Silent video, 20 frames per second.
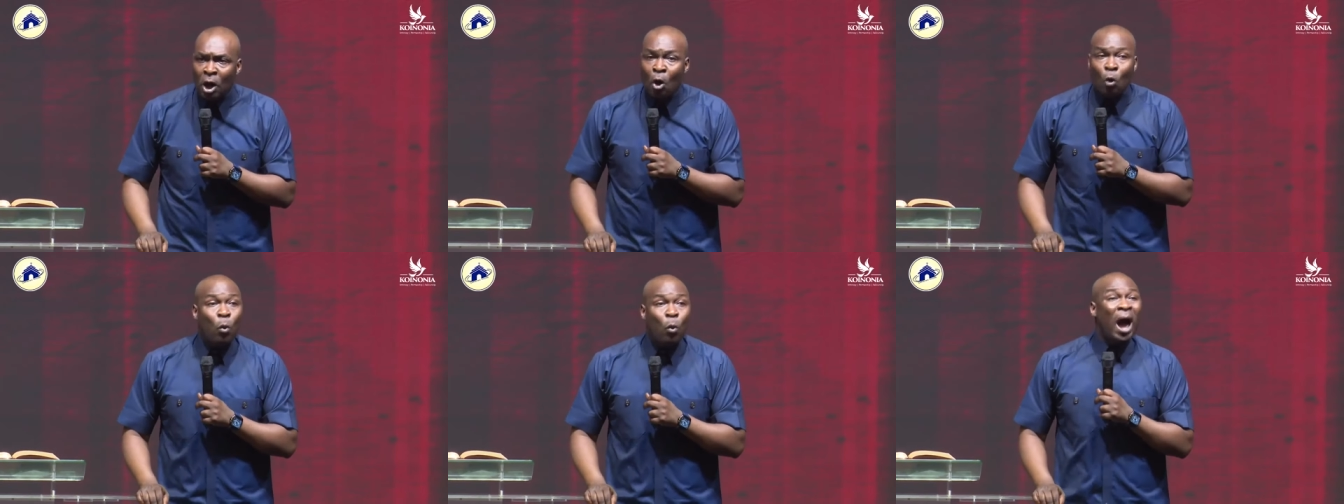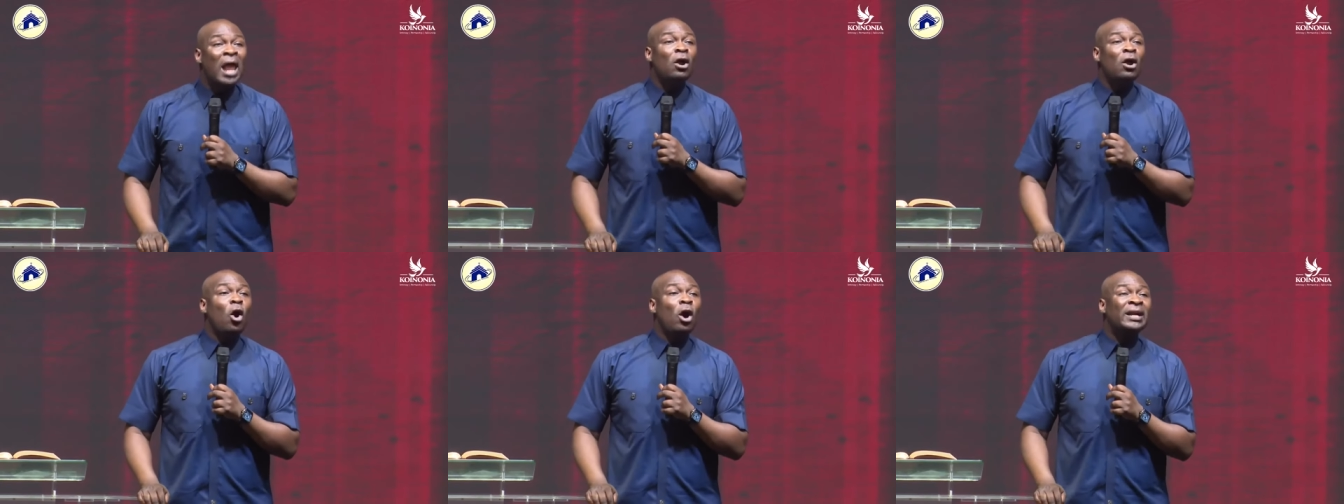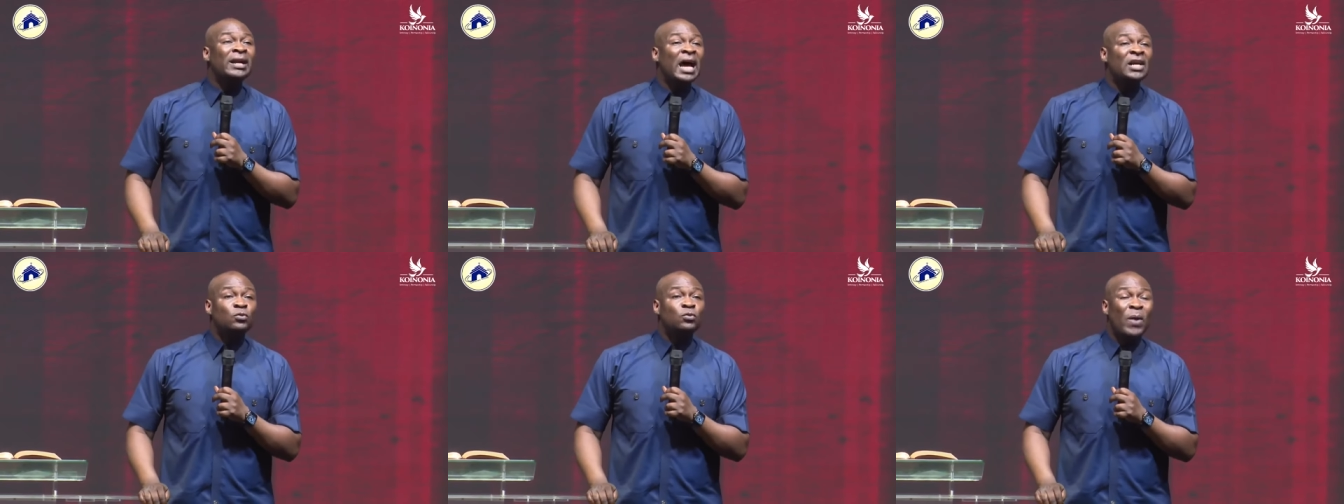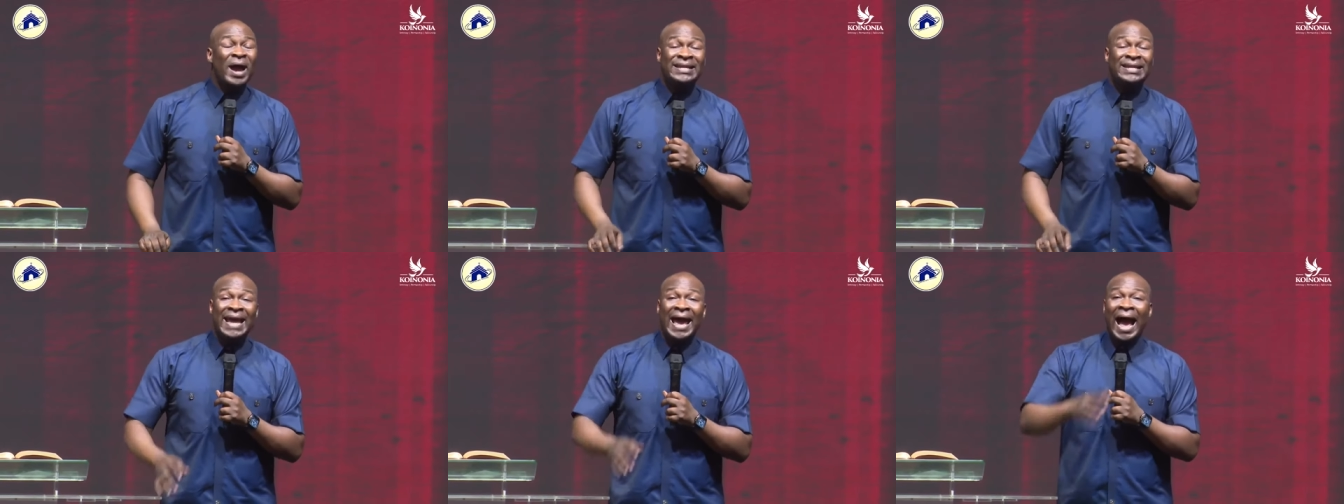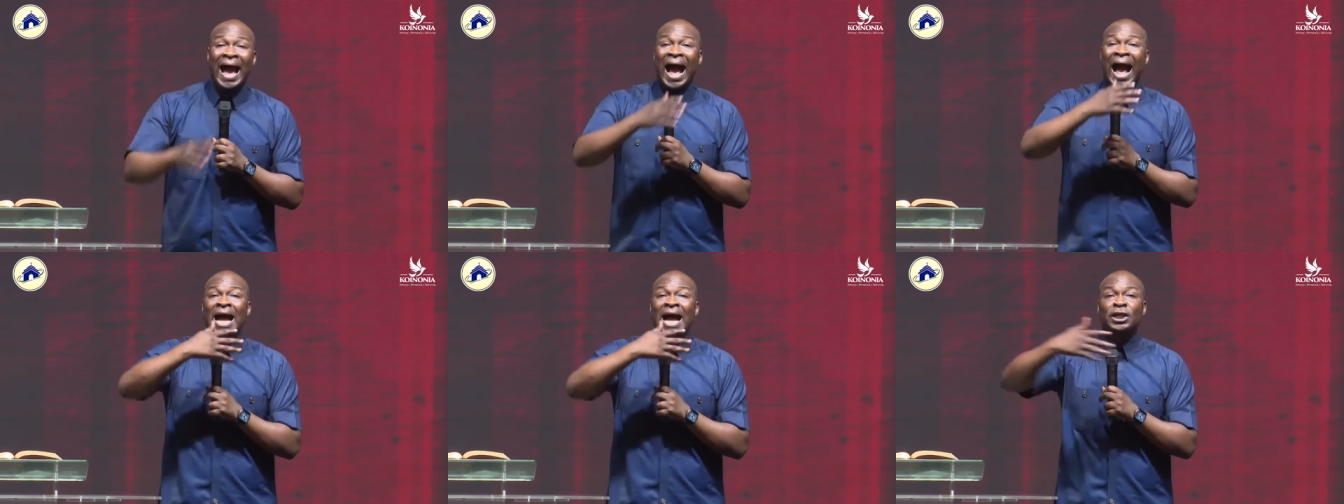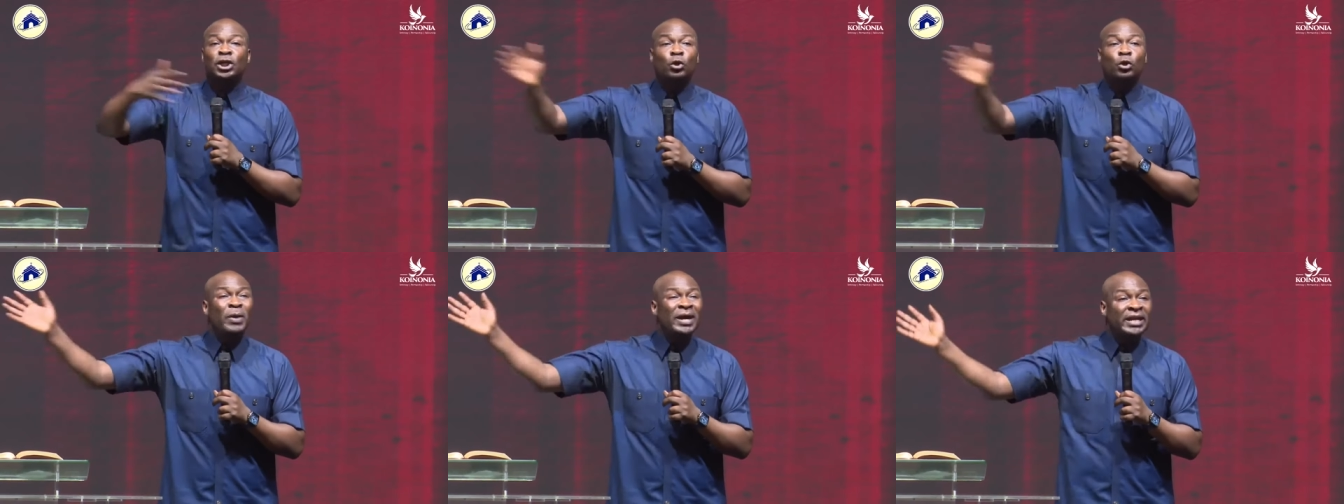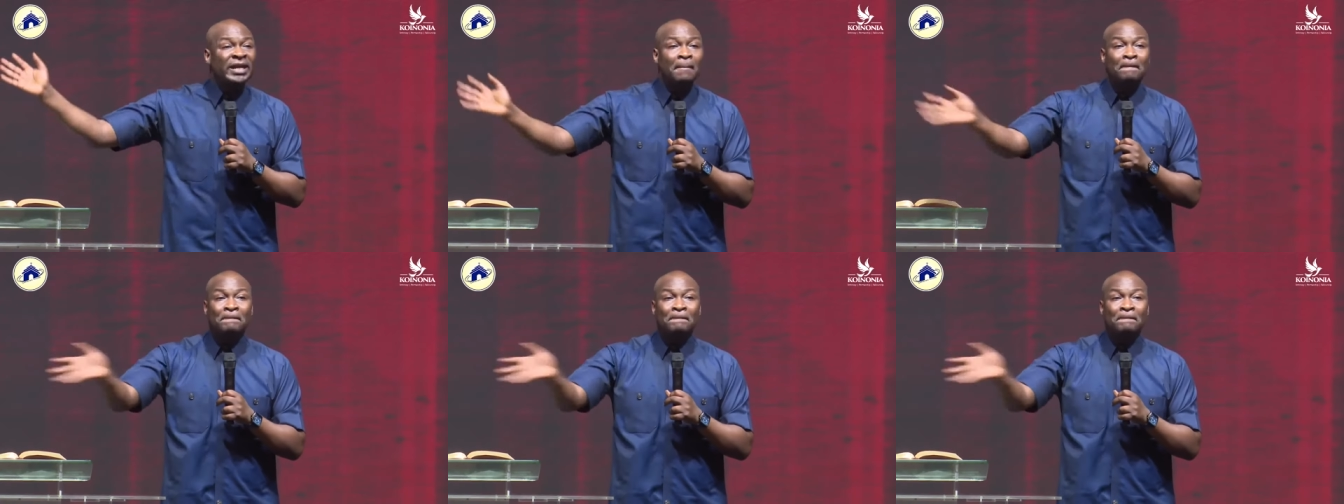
While others were there arguing in